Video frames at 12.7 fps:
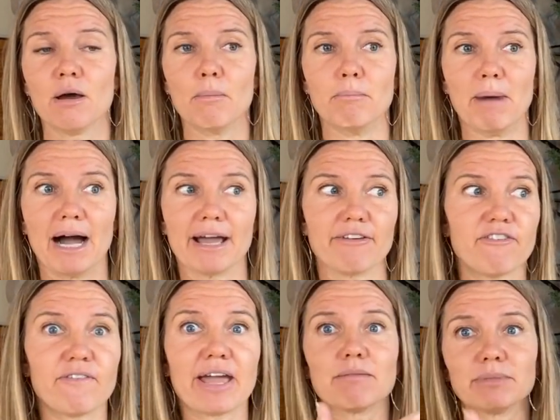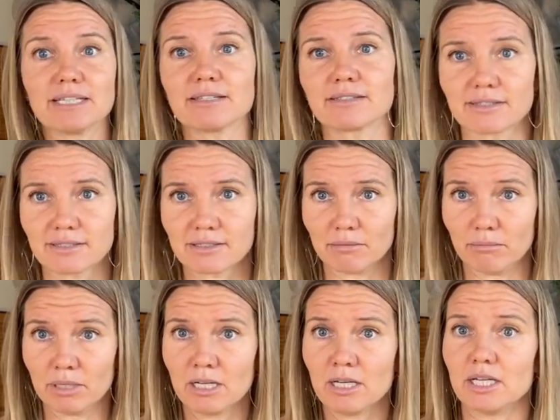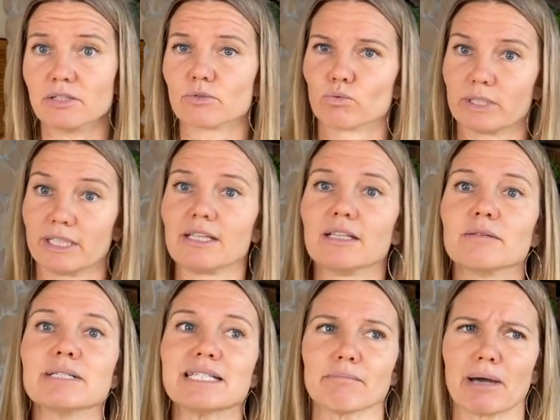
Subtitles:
My family system is really limiting.